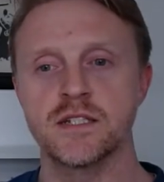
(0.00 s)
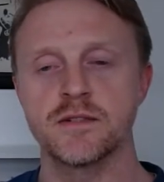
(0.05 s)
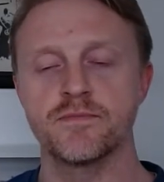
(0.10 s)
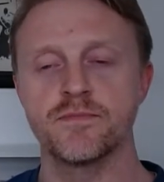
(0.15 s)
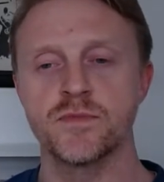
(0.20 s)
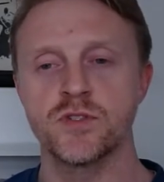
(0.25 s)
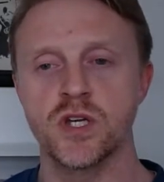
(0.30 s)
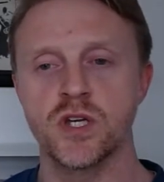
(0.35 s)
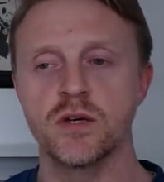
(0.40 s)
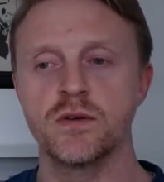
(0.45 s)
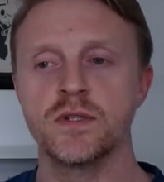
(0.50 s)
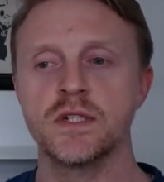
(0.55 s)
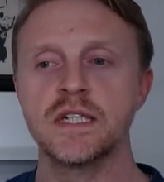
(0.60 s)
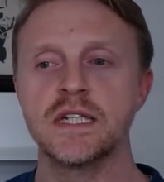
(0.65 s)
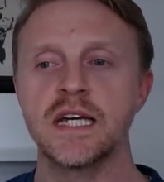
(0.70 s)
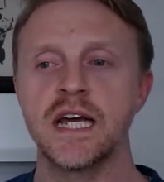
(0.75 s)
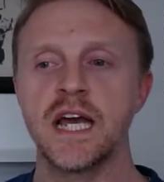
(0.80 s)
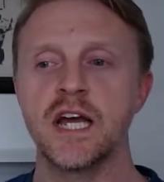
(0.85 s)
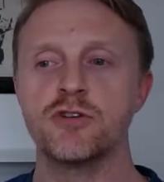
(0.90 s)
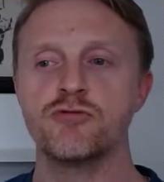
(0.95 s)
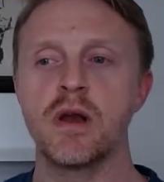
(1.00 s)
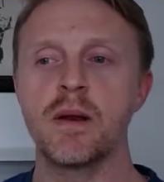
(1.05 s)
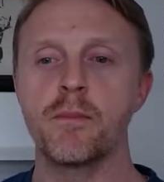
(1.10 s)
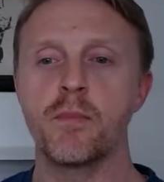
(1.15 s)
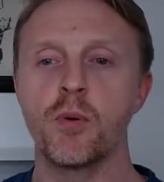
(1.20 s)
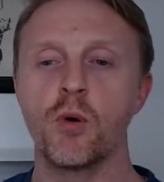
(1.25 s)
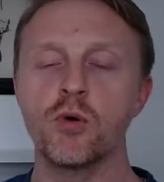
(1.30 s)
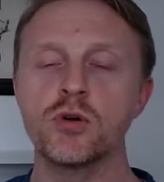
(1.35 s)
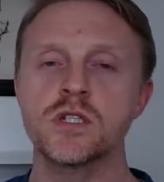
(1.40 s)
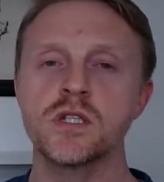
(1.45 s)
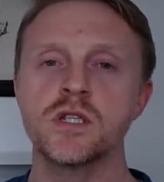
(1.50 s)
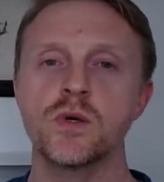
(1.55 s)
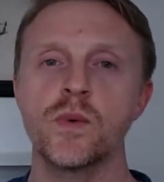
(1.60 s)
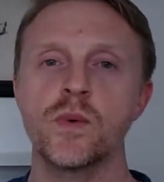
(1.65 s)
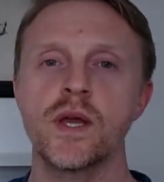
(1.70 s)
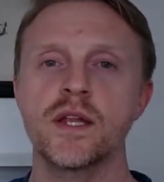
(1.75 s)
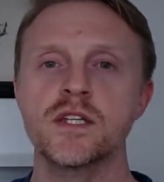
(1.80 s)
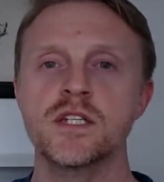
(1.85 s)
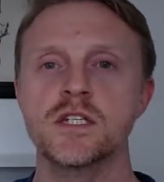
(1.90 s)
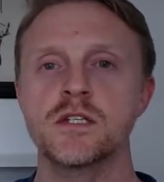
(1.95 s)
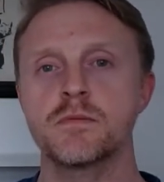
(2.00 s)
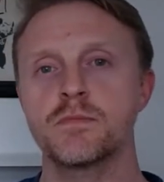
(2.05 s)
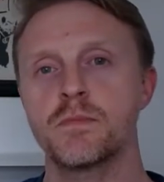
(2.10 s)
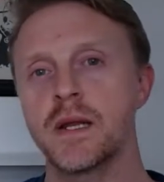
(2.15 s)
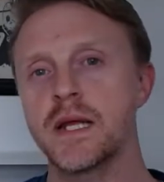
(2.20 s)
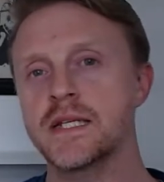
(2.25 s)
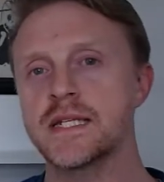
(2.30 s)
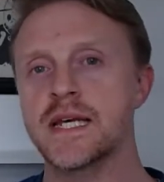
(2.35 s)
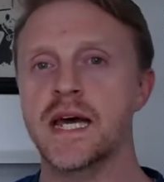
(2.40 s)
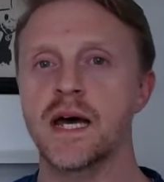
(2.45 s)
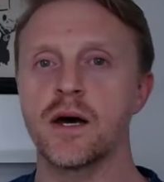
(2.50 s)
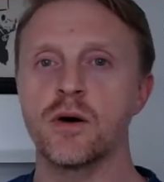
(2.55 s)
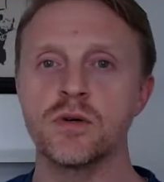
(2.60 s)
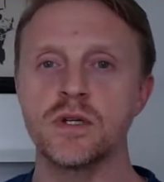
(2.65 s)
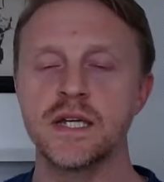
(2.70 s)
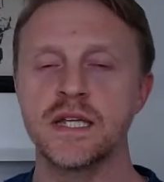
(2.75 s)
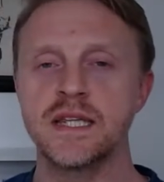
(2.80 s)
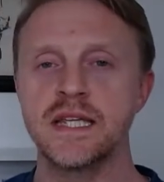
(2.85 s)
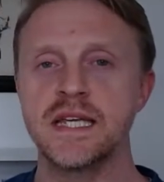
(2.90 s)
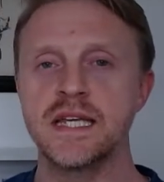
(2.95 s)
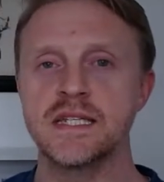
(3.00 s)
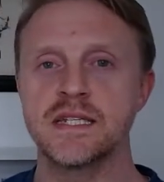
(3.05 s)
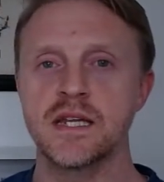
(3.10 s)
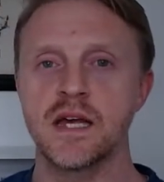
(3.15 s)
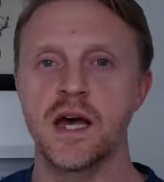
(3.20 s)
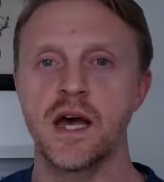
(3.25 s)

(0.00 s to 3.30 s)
So it's really important that we can split out in these